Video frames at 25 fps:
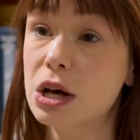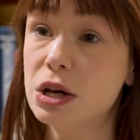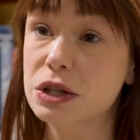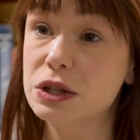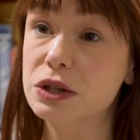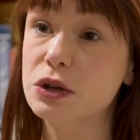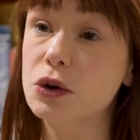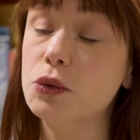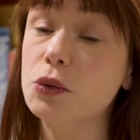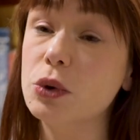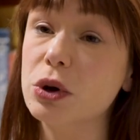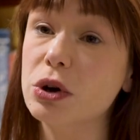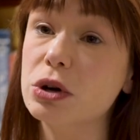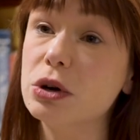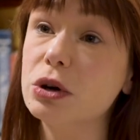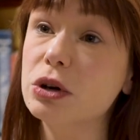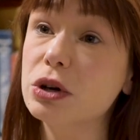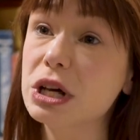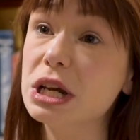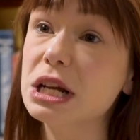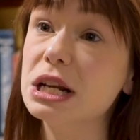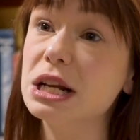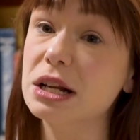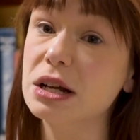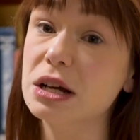So we're
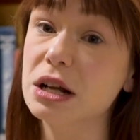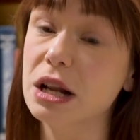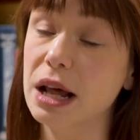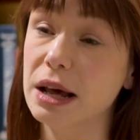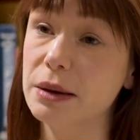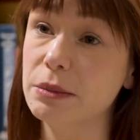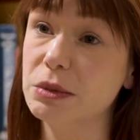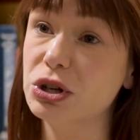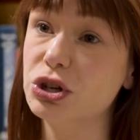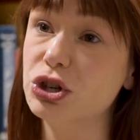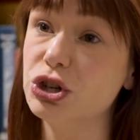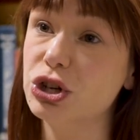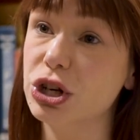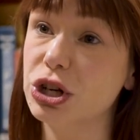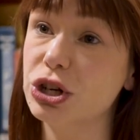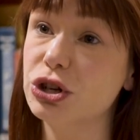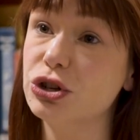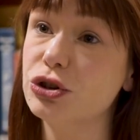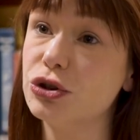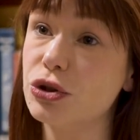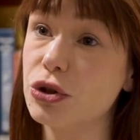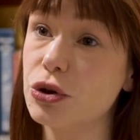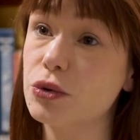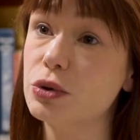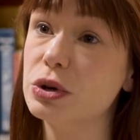looking at climate
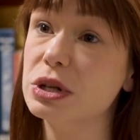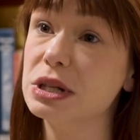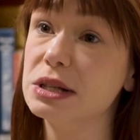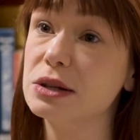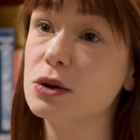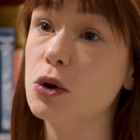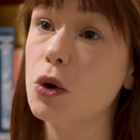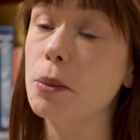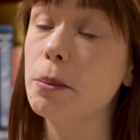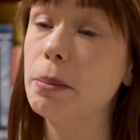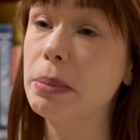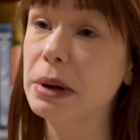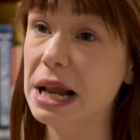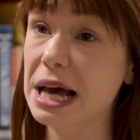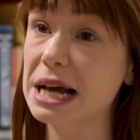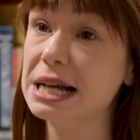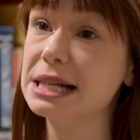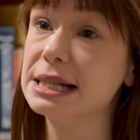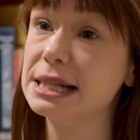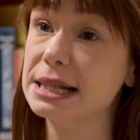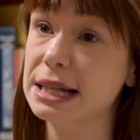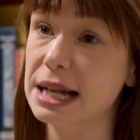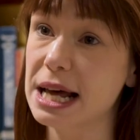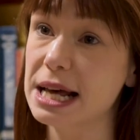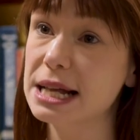change through this
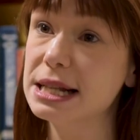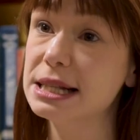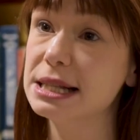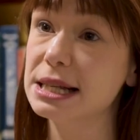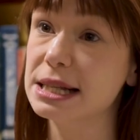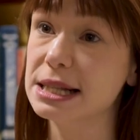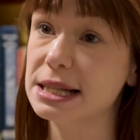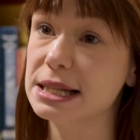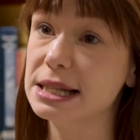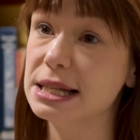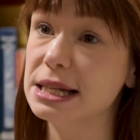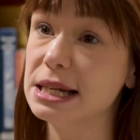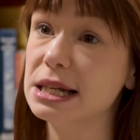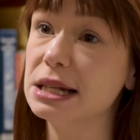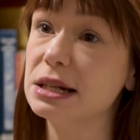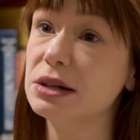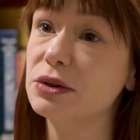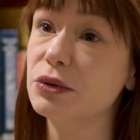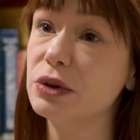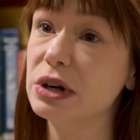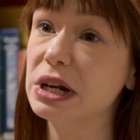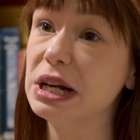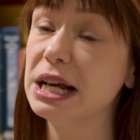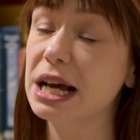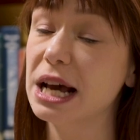complex lens and seeing
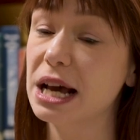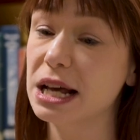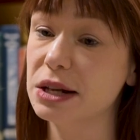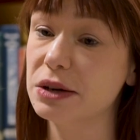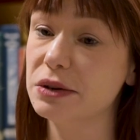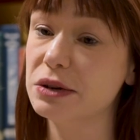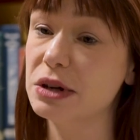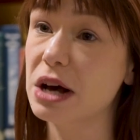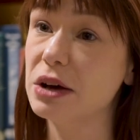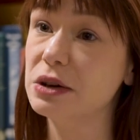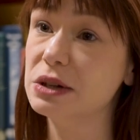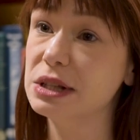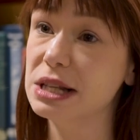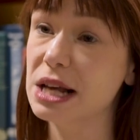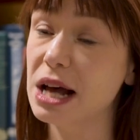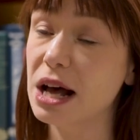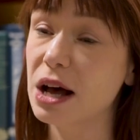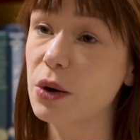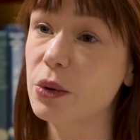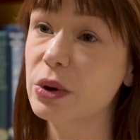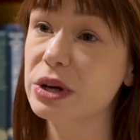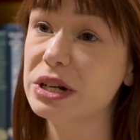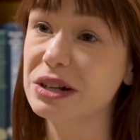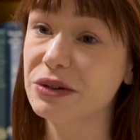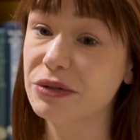really as
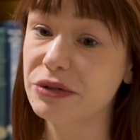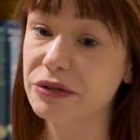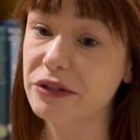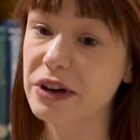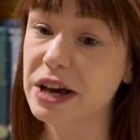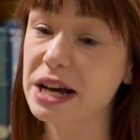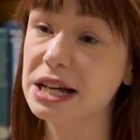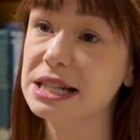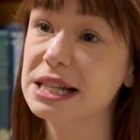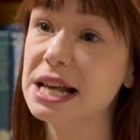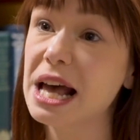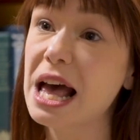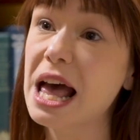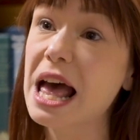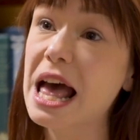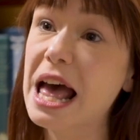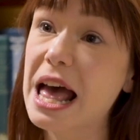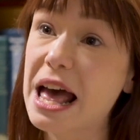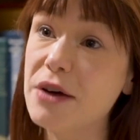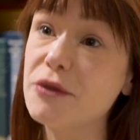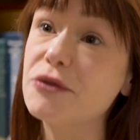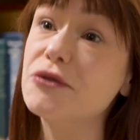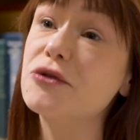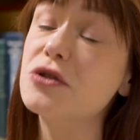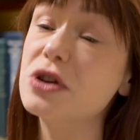how it affects
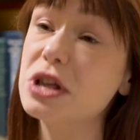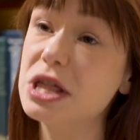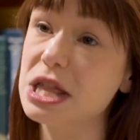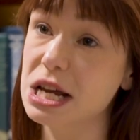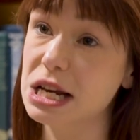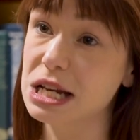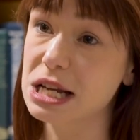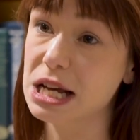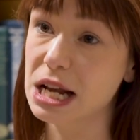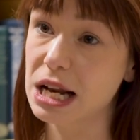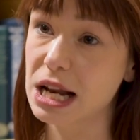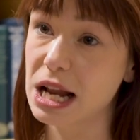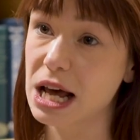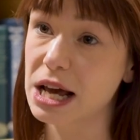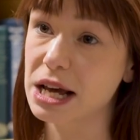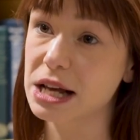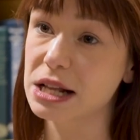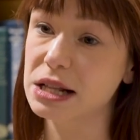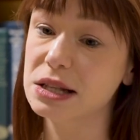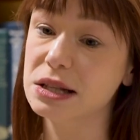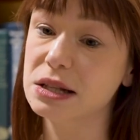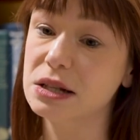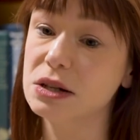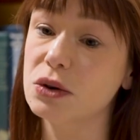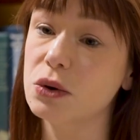everything the
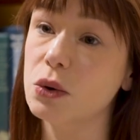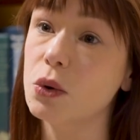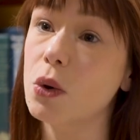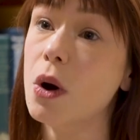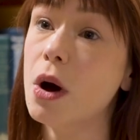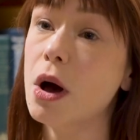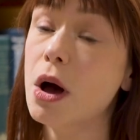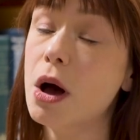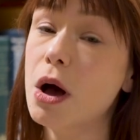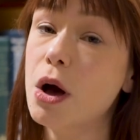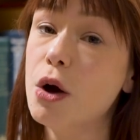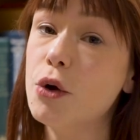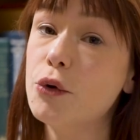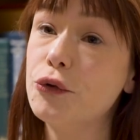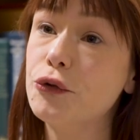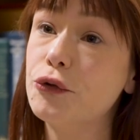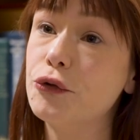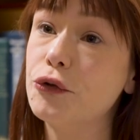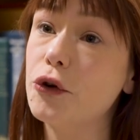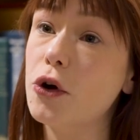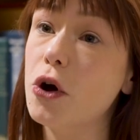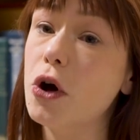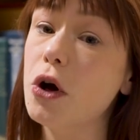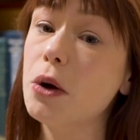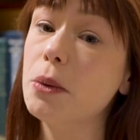alliance do,
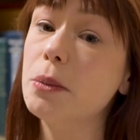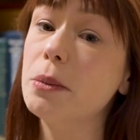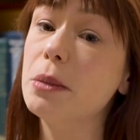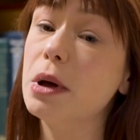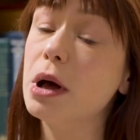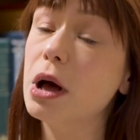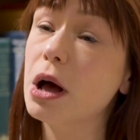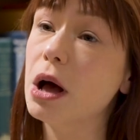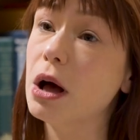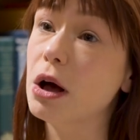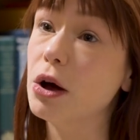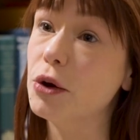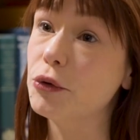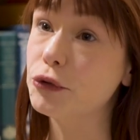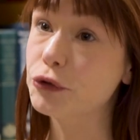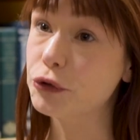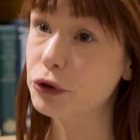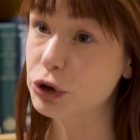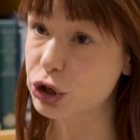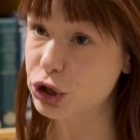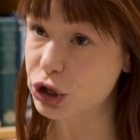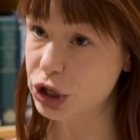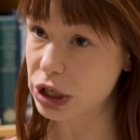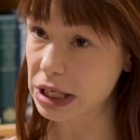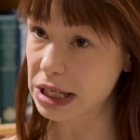from
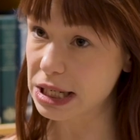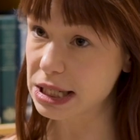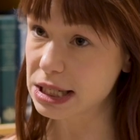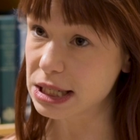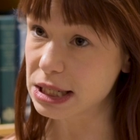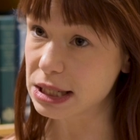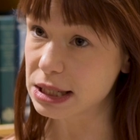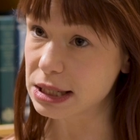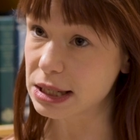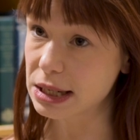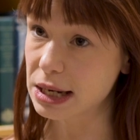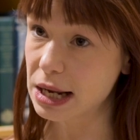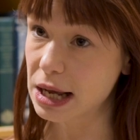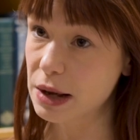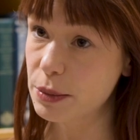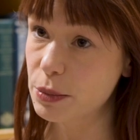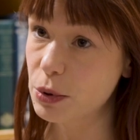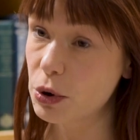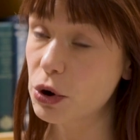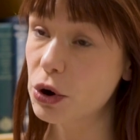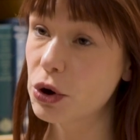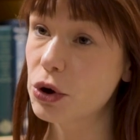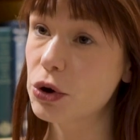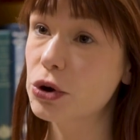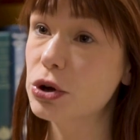fragility in the
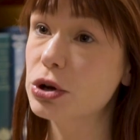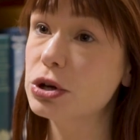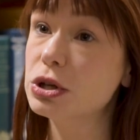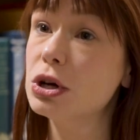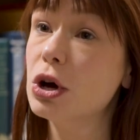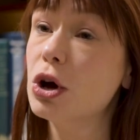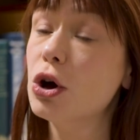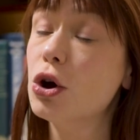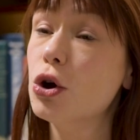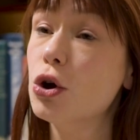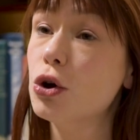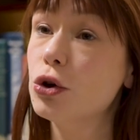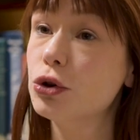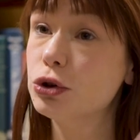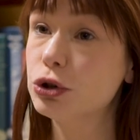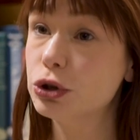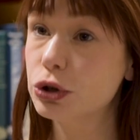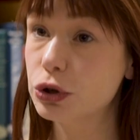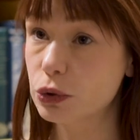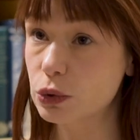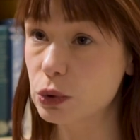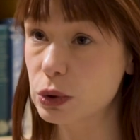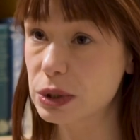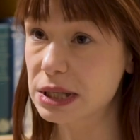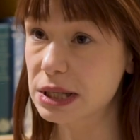neighborhood
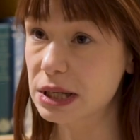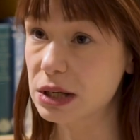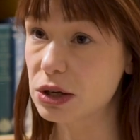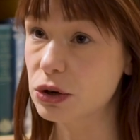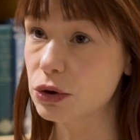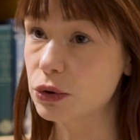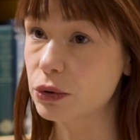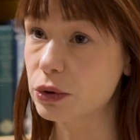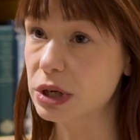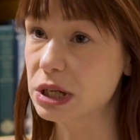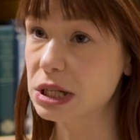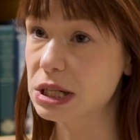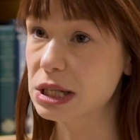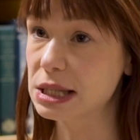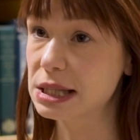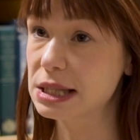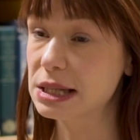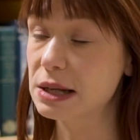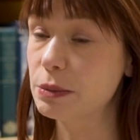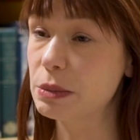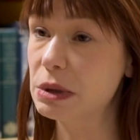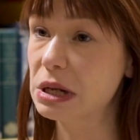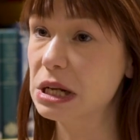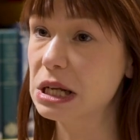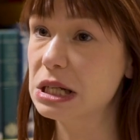to security and
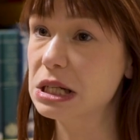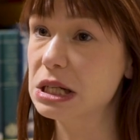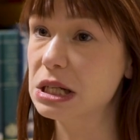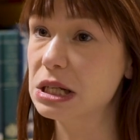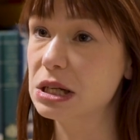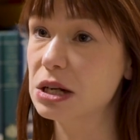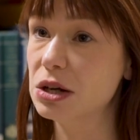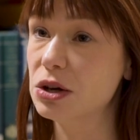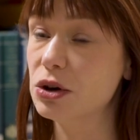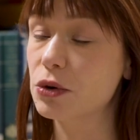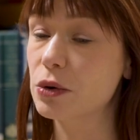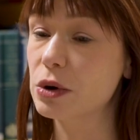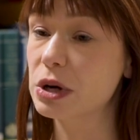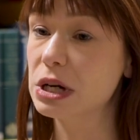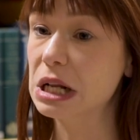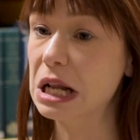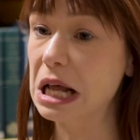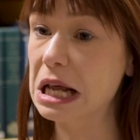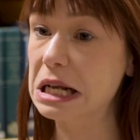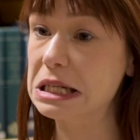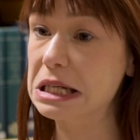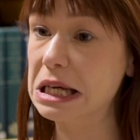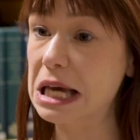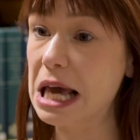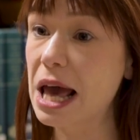stability in the
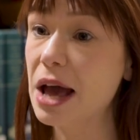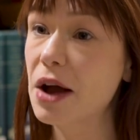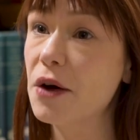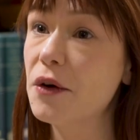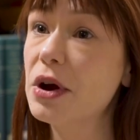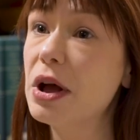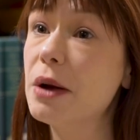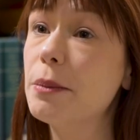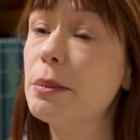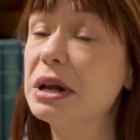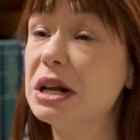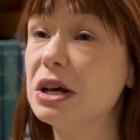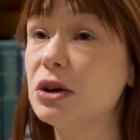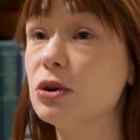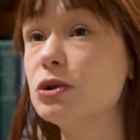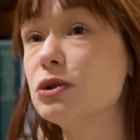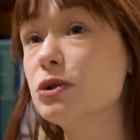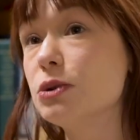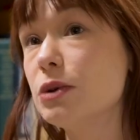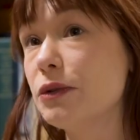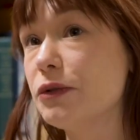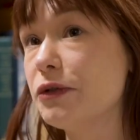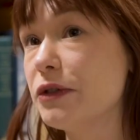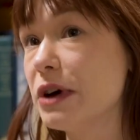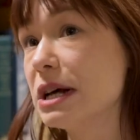Euro-Atlantic area, but it
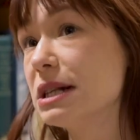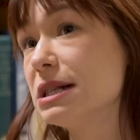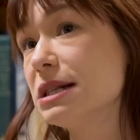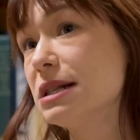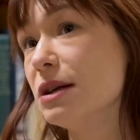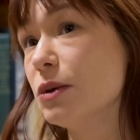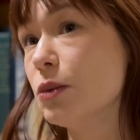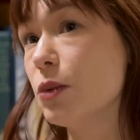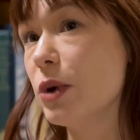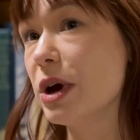also affects the